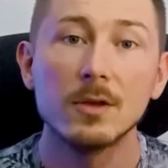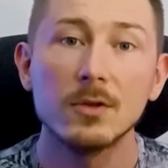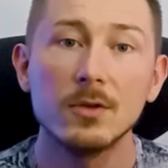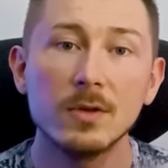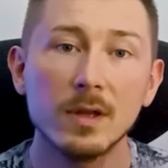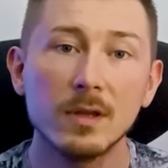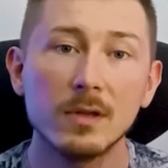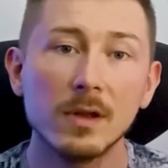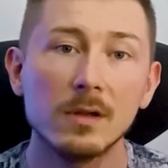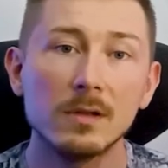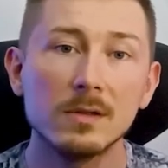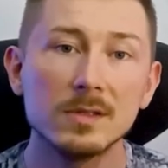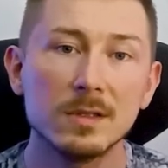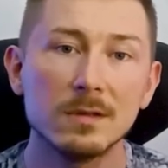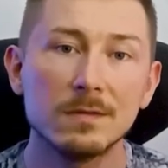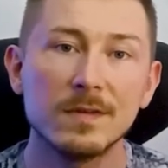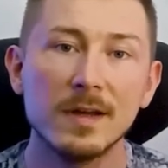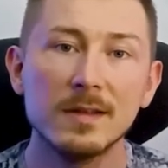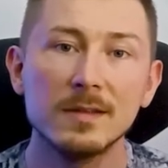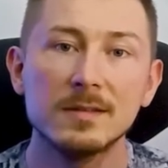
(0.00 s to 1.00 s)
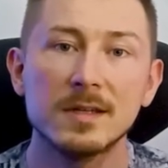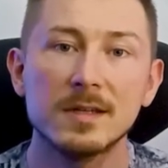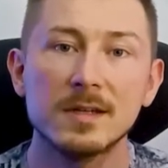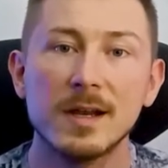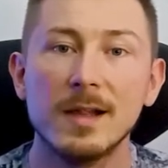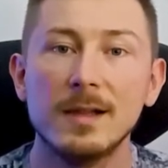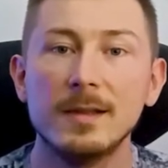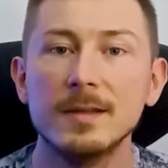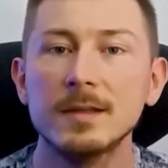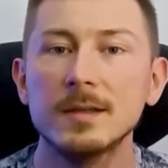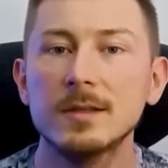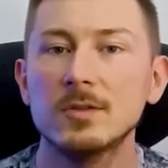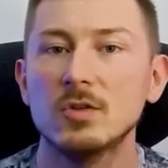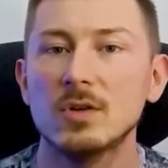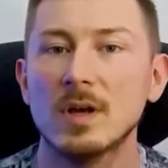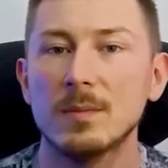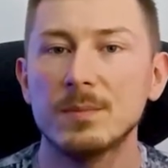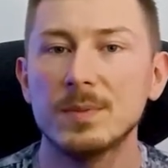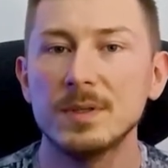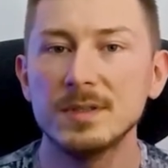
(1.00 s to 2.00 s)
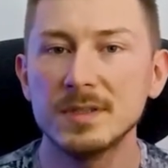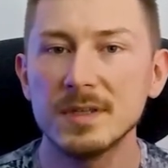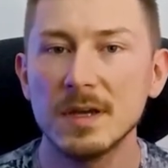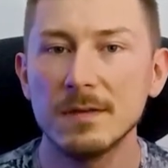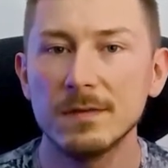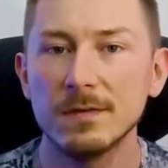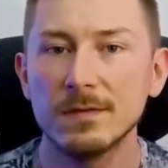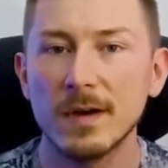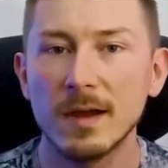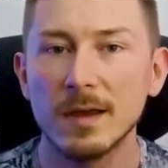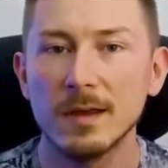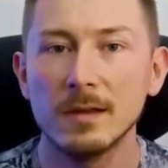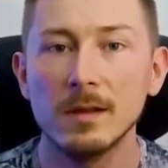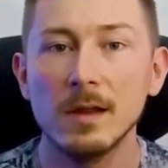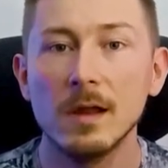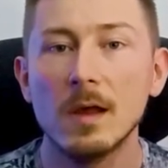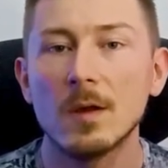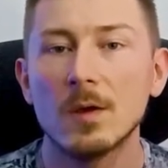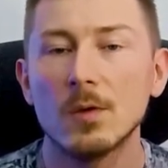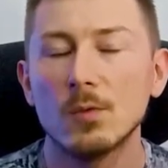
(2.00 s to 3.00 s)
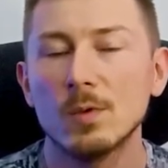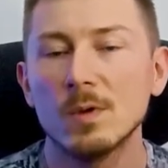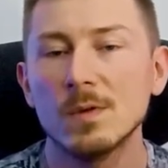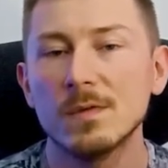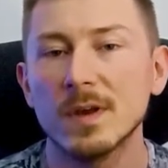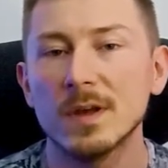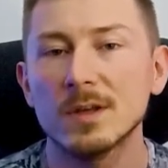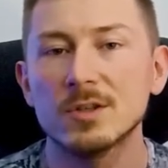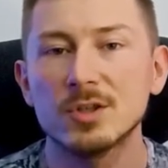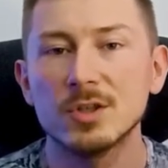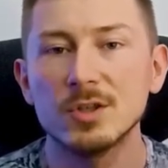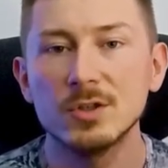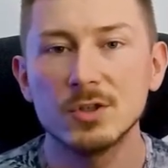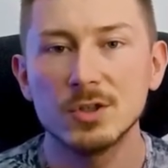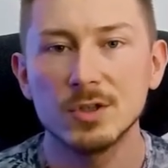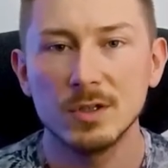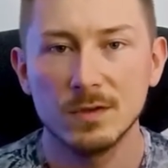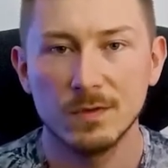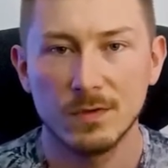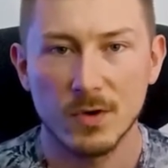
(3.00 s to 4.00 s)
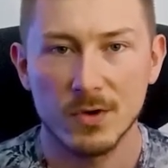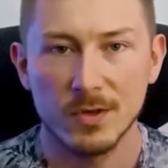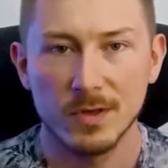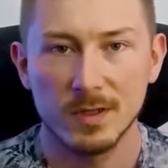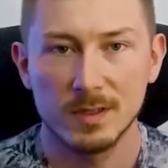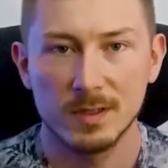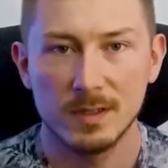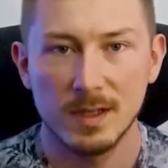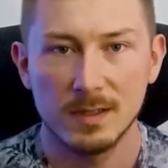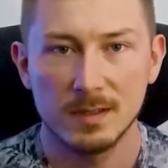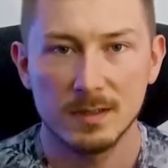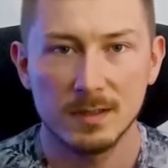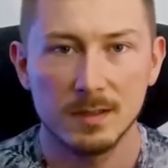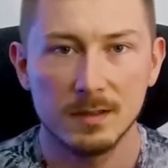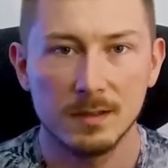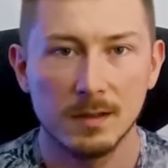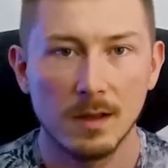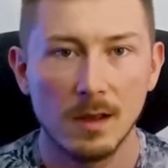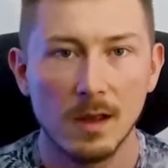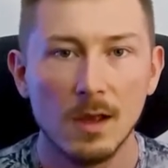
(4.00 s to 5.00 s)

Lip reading: You can also find there a link to a PDF file with a cheat sheet for this lesson.